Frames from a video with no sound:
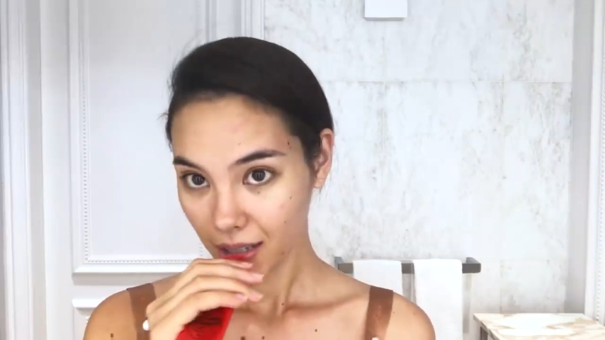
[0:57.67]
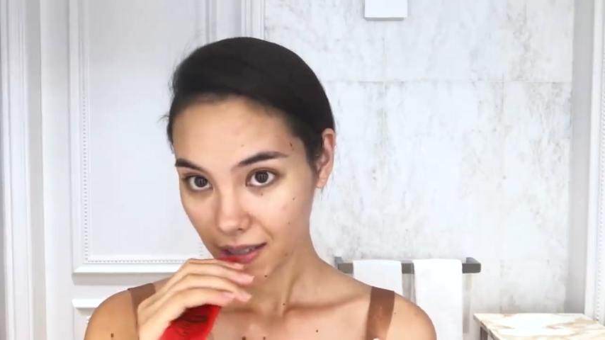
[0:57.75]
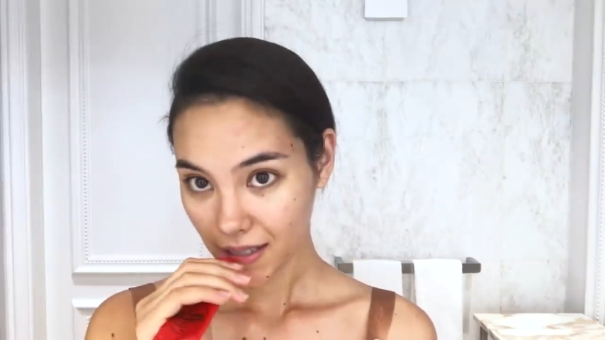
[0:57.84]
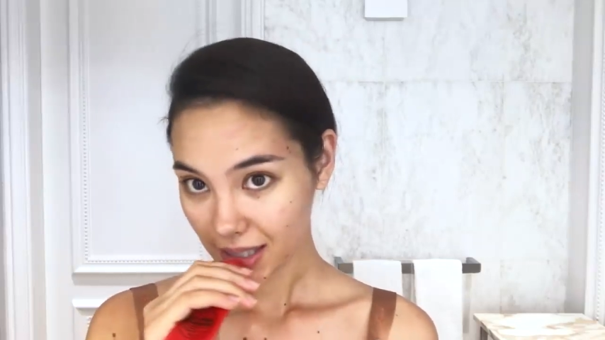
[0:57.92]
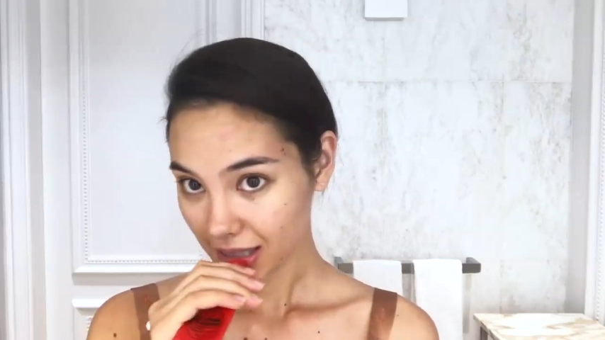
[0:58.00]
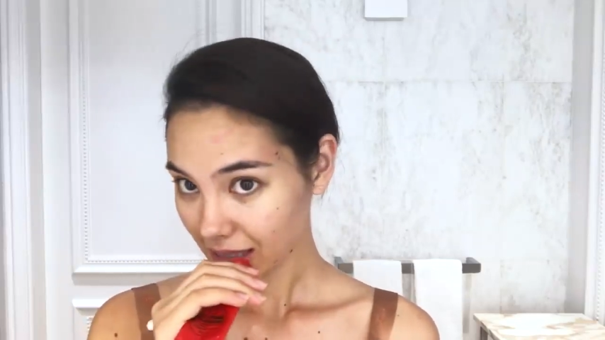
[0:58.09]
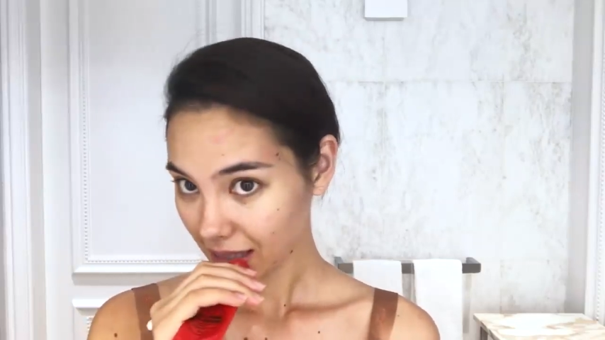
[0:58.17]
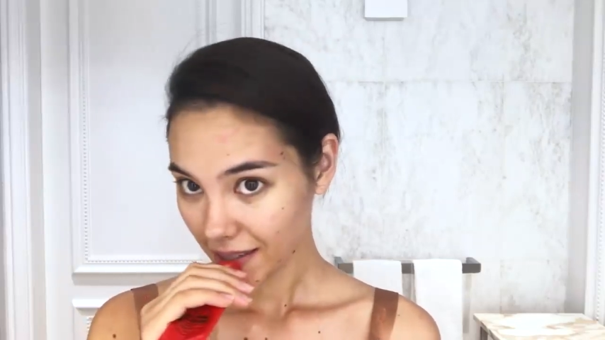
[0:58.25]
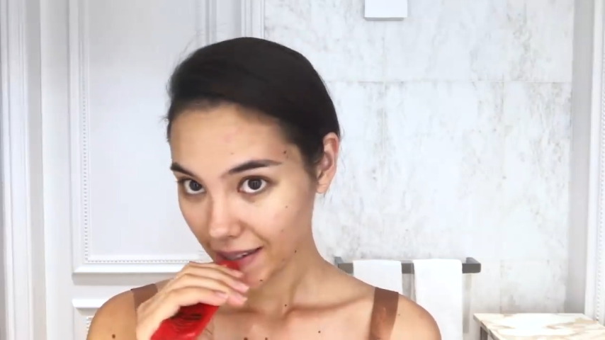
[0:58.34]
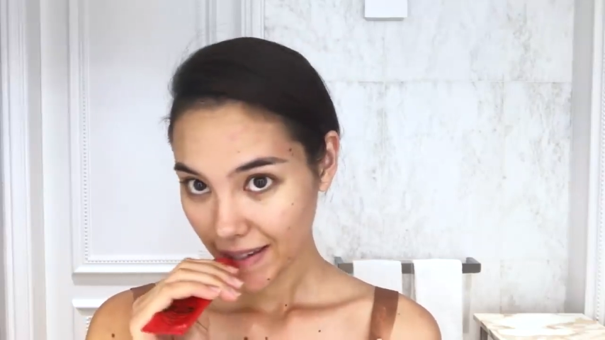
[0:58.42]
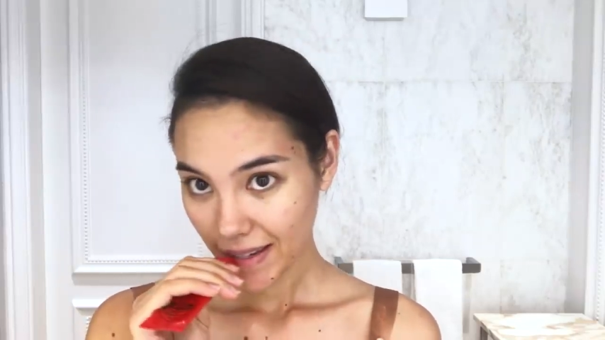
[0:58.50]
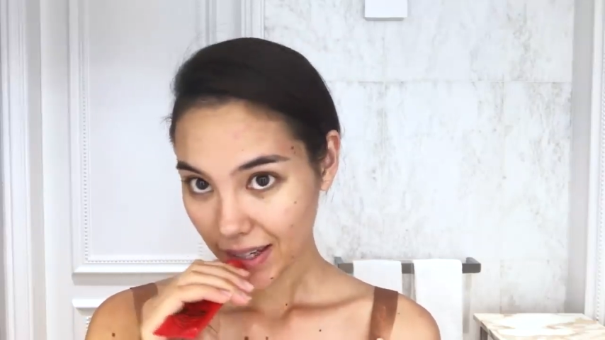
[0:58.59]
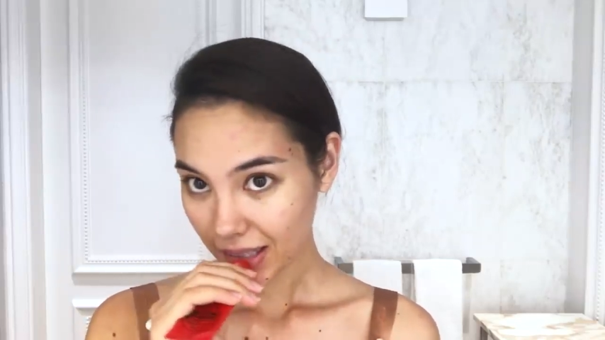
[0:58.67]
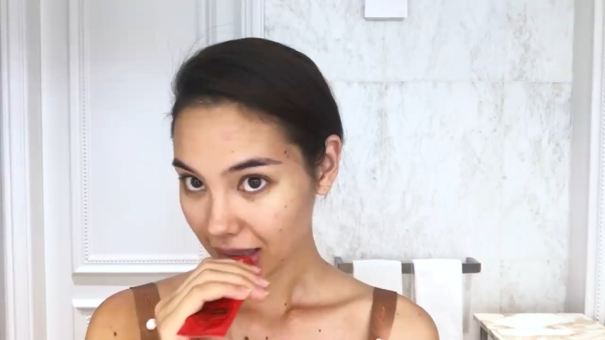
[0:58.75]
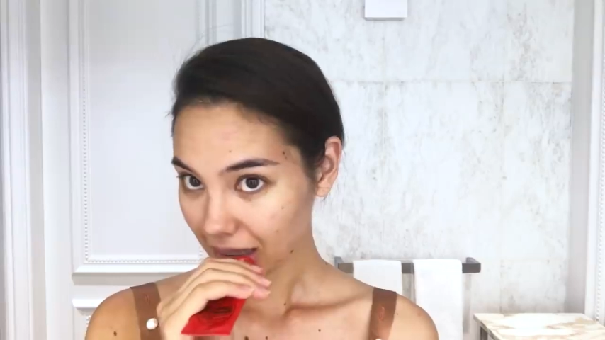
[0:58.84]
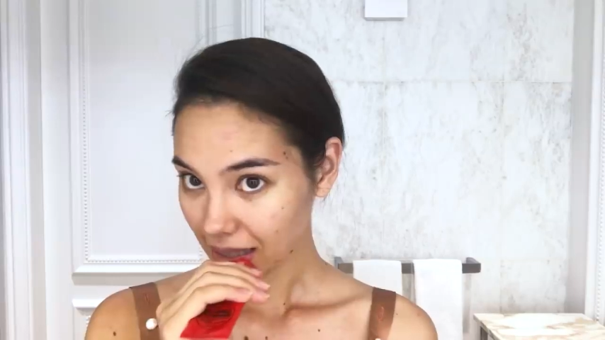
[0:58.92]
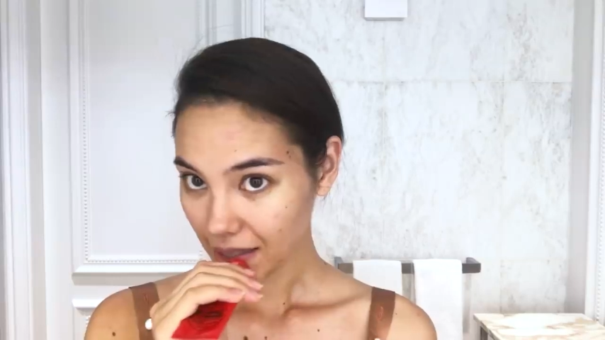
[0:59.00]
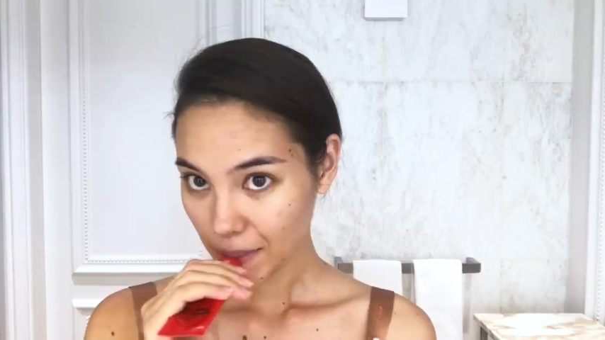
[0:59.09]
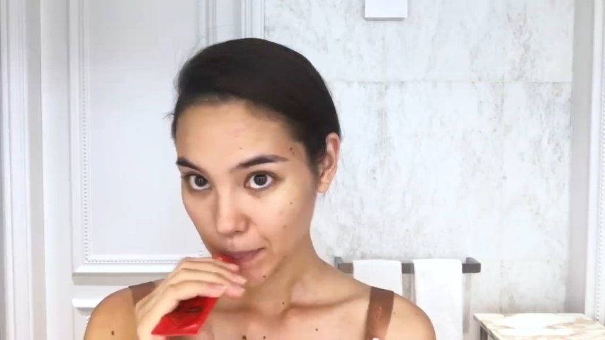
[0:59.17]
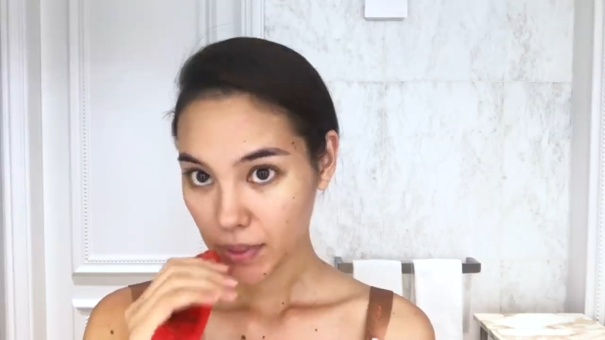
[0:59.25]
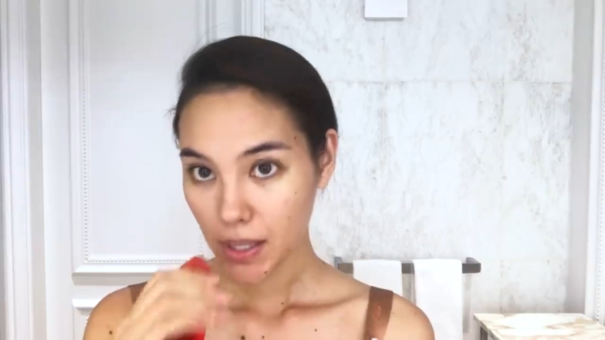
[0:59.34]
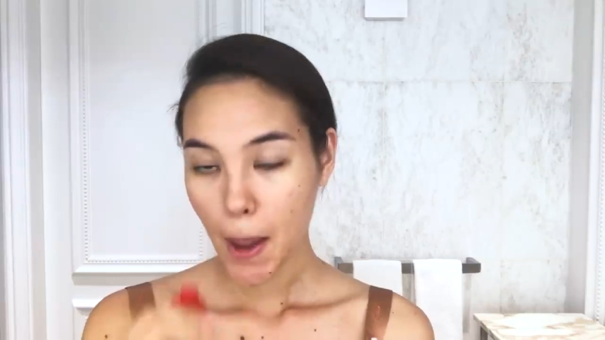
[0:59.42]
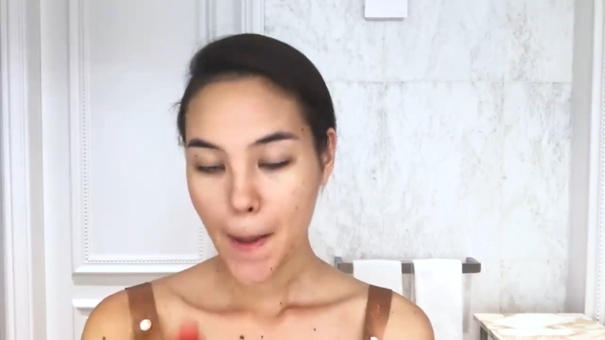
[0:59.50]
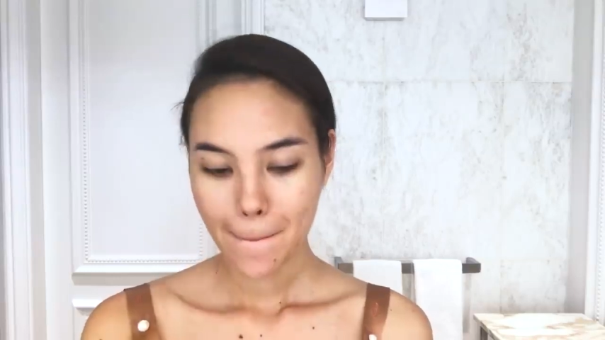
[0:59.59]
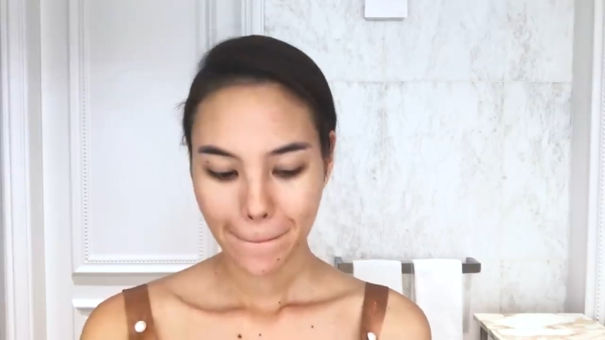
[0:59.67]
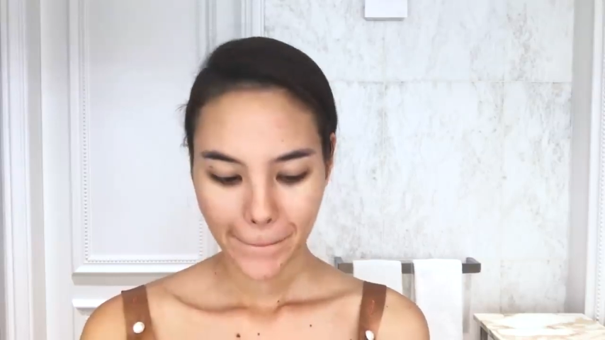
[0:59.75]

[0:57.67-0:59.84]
Just on the lips.